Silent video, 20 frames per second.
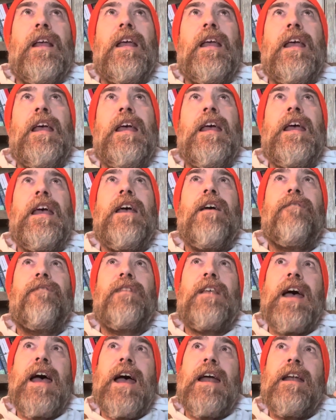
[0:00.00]
if
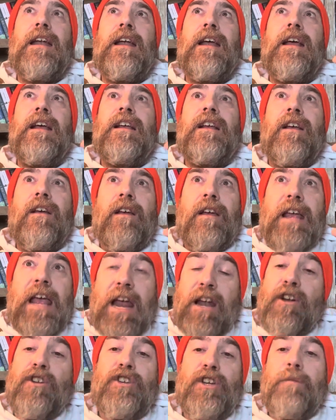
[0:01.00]
that
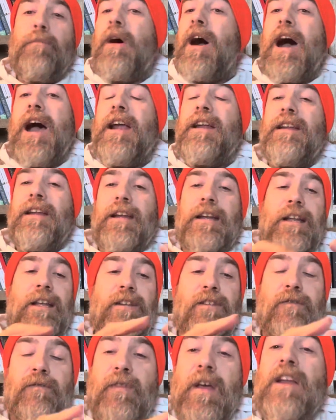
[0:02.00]
energy behind it
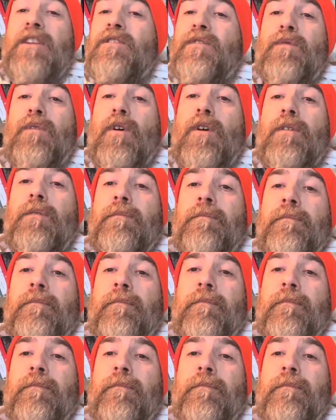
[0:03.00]
is vengeful,